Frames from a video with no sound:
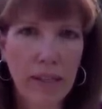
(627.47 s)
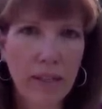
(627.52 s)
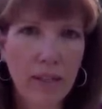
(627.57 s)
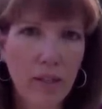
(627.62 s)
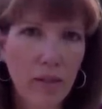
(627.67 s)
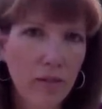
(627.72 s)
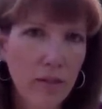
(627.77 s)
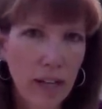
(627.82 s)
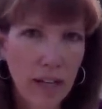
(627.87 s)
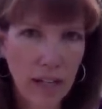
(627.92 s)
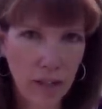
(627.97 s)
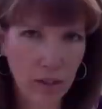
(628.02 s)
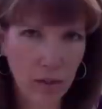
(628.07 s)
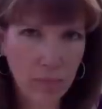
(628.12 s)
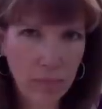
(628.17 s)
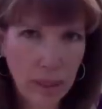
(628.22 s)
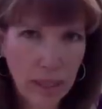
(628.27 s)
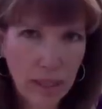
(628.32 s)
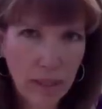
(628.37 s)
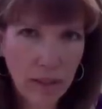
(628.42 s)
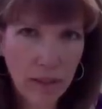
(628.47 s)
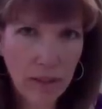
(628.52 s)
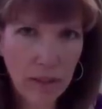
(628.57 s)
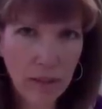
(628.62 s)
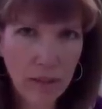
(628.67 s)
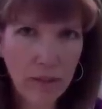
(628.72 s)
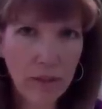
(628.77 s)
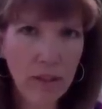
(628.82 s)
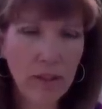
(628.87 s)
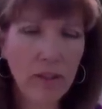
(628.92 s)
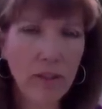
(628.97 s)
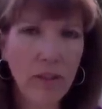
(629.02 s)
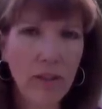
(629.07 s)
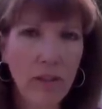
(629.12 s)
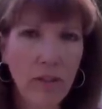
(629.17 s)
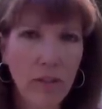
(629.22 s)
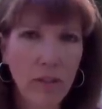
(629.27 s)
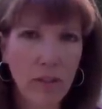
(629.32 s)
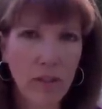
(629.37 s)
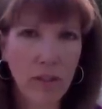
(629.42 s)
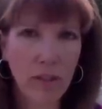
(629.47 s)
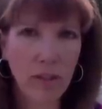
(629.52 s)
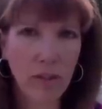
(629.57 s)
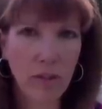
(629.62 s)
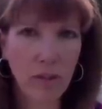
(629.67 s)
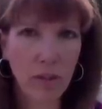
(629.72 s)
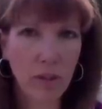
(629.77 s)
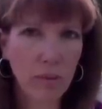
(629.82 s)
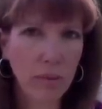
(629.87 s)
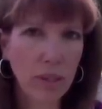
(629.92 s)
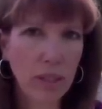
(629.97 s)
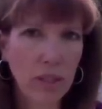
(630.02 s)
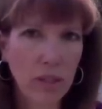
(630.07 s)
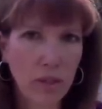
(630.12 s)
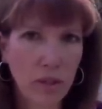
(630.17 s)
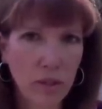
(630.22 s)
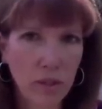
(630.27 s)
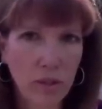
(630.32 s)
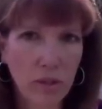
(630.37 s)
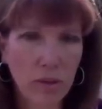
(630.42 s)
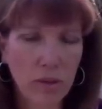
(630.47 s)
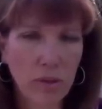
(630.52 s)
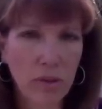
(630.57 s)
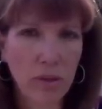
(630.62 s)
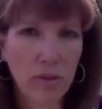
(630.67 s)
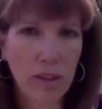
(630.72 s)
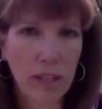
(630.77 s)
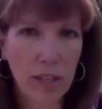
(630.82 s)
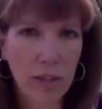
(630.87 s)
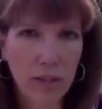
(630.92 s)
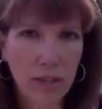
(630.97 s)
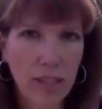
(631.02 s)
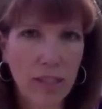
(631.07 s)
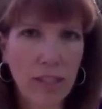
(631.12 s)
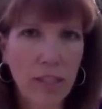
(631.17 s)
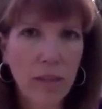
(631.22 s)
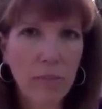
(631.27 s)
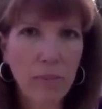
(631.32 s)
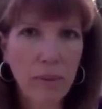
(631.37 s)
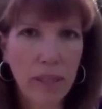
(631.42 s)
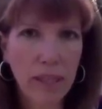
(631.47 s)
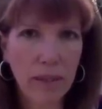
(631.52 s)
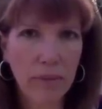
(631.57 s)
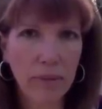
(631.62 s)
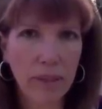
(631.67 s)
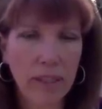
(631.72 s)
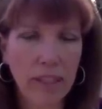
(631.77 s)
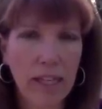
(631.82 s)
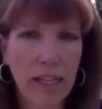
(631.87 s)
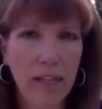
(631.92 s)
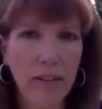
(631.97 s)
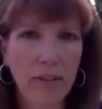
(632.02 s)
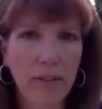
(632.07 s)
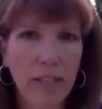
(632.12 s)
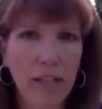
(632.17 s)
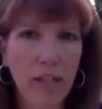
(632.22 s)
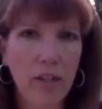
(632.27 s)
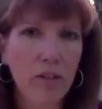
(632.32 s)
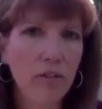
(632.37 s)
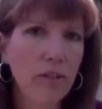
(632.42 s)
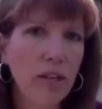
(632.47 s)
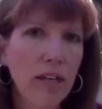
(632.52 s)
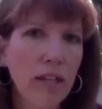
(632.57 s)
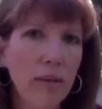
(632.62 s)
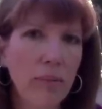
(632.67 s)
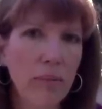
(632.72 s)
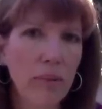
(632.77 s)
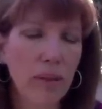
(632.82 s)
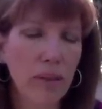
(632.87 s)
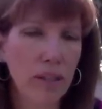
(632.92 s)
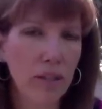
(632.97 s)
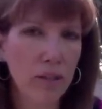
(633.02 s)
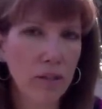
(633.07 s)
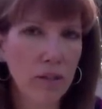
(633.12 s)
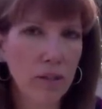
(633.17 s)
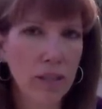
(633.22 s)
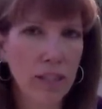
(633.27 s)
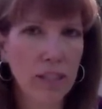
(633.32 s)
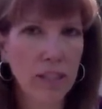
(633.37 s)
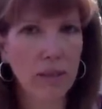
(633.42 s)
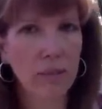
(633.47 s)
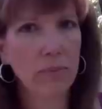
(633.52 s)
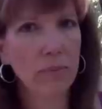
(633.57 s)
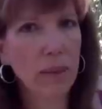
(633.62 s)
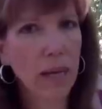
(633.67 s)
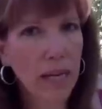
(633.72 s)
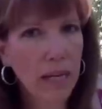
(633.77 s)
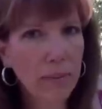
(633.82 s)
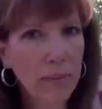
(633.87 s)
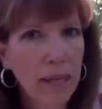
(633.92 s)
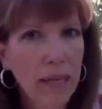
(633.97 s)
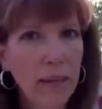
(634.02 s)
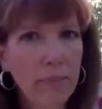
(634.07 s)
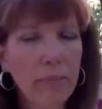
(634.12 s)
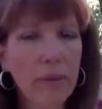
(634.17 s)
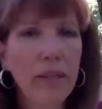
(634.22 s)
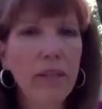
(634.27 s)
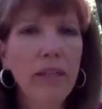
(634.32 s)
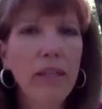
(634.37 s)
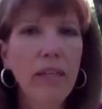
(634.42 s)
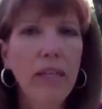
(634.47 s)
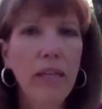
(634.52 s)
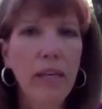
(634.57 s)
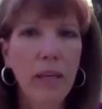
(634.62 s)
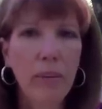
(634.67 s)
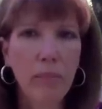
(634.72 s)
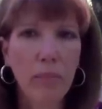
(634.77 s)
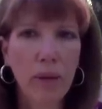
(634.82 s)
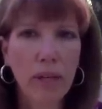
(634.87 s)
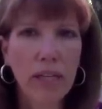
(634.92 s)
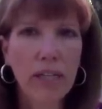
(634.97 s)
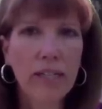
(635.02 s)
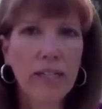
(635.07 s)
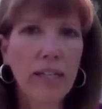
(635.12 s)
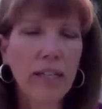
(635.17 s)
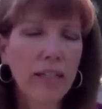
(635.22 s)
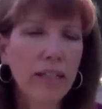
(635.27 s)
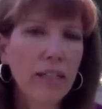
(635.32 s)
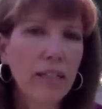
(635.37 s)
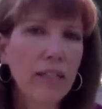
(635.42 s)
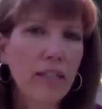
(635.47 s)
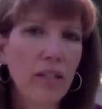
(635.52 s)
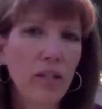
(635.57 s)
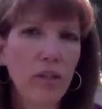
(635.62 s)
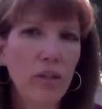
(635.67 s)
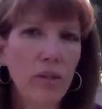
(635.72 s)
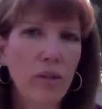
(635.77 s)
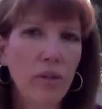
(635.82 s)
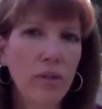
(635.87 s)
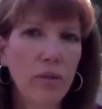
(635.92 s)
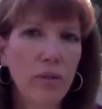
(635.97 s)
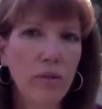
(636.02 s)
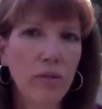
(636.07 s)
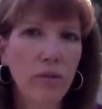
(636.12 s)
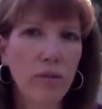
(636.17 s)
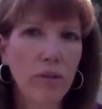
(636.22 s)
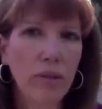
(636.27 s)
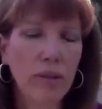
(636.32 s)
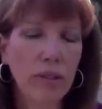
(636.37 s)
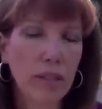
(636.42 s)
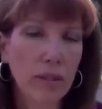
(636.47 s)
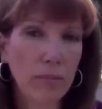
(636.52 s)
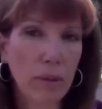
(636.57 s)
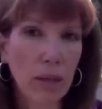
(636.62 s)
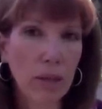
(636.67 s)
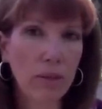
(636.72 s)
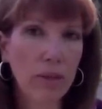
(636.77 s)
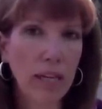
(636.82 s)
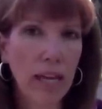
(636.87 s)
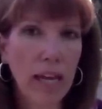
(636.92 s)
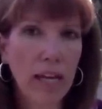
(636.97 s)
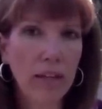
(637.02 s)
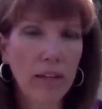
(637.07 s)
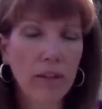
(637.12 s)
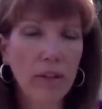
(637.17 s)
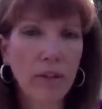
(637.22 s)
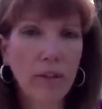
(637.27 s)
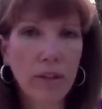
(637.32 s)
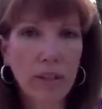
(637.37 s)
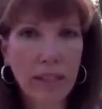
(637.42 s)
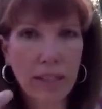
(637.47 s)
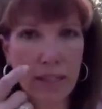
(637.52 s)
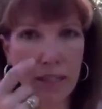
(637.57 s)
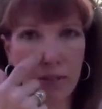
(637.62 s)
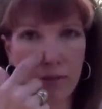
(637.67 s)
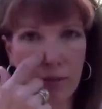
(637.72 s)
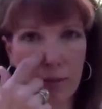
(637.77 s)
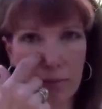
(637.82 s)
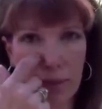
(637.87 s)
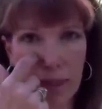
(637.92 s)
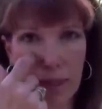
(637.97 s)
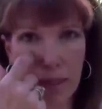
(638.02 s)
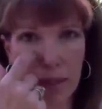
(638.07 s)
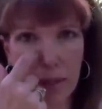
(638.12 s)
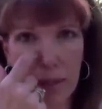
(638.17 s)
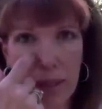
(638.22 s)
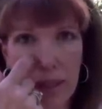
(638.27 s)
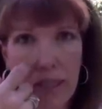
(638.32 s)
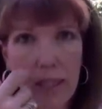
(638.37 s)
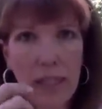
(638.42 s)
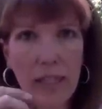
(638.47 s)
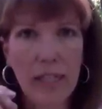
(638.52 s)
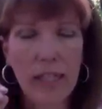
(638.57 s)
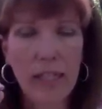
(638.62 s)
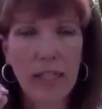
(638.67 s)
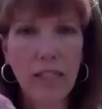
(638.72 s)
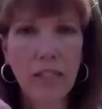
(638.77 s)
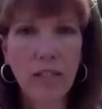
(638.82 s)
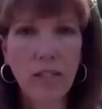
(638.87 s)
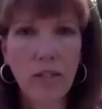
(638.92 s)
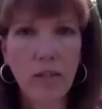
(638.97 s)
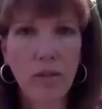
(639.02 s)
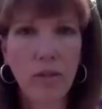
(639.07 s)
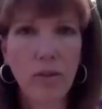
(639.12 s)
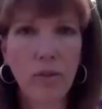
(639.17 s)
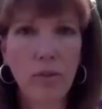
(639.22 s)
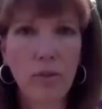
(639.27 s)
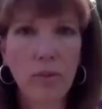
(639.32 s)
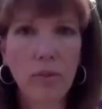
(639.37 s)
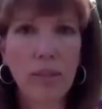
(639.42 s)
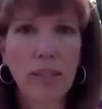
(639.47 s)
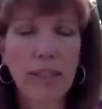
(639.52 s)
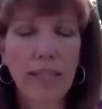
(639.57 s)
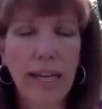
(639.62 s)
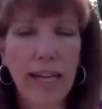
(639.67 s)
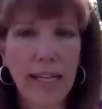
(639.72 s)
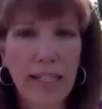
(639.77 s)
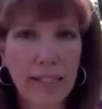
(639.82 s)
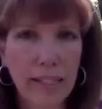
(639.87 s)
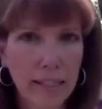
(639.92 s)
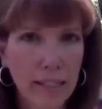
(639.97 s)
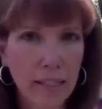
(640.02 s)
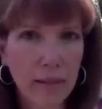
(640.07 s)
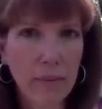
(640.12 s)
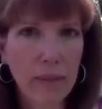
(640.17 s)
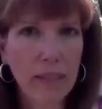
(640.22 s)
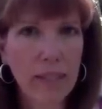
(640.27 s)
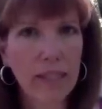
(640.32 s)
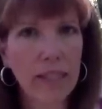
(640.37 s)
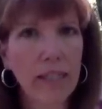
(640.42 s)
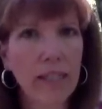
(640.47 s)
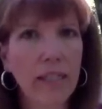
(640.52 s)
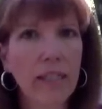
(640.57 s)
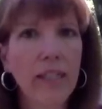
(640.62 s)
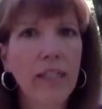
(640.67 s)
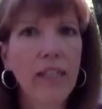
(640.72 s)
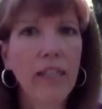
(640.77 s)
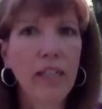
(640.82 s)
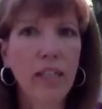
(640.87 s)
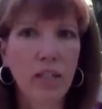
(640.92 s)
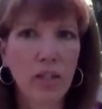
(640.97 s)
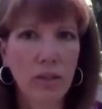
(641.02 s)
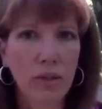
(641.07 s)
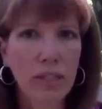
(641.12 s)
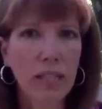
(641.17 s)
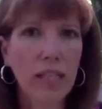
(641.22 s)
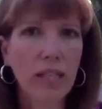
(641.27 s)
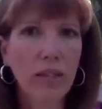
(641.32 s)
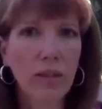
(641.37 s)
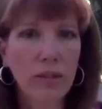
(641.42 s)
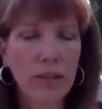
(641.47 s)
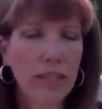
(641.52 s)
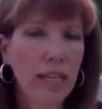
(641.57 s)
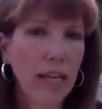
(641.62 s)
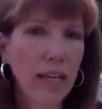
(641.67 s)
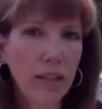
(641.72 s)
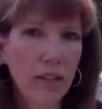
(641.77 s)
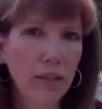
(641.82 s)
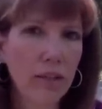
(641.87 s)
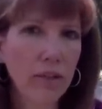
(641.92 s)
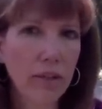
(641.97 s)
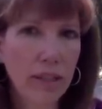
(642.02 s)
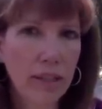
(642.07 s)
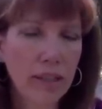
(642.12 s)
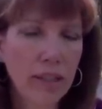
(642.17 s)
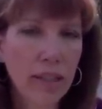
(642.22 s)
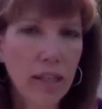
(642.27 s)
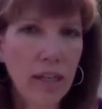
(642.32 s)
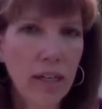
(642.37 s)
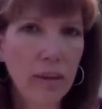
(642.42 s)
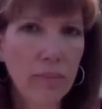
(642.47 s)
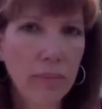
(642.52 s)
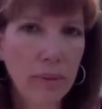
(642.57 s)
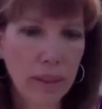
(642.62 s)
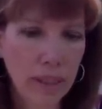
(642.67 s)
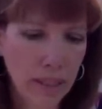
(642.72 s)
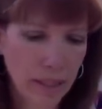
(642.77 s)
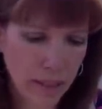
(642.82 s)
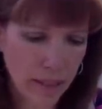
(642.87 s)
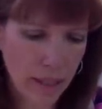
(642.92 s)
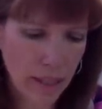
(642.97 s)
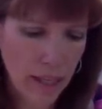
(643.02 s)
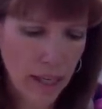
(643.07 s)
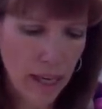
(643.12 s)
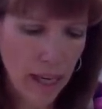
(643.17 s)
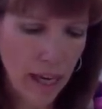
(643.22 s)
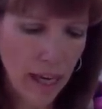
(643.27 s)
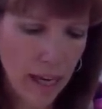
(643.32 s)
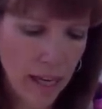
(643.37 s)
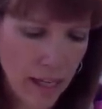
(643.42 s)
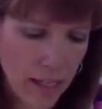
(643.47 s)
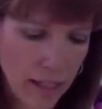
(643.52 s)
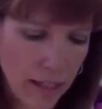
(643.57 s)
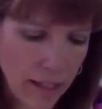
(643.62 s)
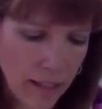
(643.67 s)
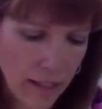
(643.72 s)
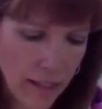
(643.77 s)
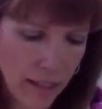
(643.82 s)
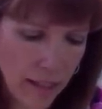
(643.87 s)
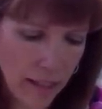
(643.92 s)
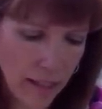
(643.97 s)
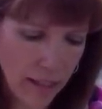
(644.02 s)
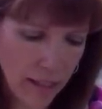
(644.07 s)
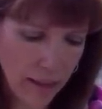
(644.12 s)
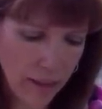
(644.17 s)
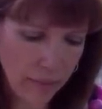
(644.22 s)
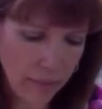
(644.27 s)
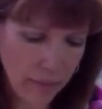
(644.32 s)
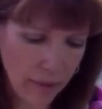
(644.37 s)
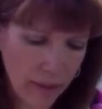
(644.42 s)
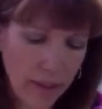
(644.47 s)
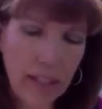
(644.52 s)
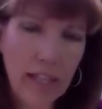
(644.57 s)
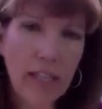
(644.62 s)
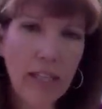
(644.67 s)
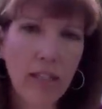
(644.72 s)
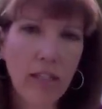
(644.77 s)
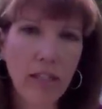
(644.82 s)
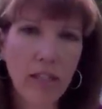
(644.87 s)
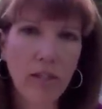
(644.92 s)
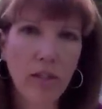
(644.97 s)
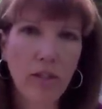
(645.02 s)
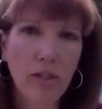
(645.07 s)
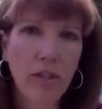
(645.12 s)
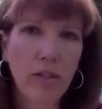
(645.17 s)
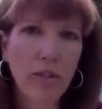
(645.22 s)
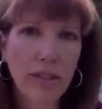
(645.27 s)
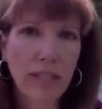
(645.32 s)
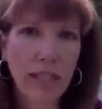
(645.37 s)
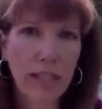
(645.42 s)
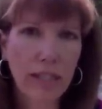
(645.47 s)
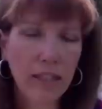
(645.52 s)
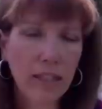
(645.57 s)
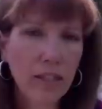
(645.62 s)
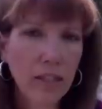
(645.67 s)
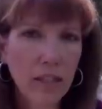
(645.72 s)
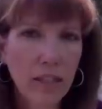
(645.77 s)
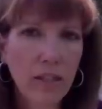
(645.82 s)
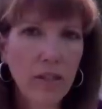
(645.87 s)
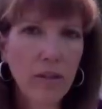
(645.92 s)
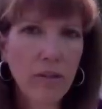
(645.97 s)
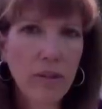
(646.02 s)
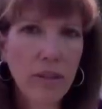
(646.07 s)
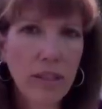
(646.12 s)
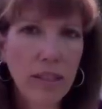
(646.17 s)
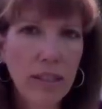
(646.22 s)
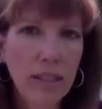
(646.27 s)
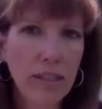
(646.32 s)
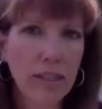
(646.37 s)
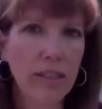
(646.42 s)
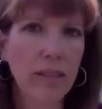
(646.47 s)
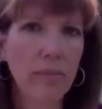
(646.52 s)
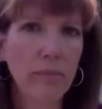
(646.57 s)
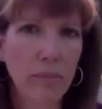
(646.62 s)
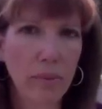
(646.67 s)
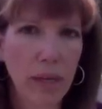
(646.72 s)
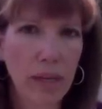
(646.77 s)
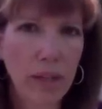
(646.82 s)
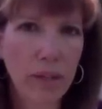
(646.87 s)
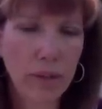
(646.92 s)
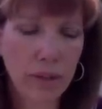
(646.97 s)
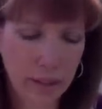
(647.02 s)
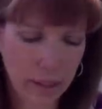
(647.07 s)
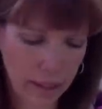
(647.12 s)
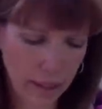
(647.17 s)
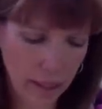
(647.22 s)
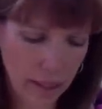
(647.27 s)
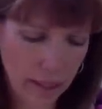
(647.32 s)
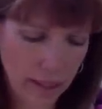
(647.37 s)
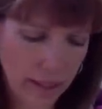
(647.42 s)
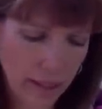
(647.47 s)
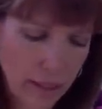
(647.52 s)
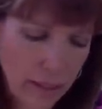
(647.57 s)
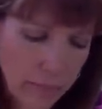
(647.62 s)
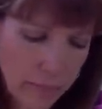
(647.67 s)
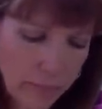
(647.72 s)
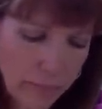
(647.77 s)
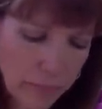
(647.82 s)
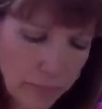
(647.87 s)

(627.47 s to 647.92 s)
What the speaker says: you've got your big goal. You know what you've got your detailed plan written out. Now you're going to mind map it, break it down into smaller categories, and from there into tasks that need to be done to get those categories accomplished, and then do your daily to-do list and prioritize it.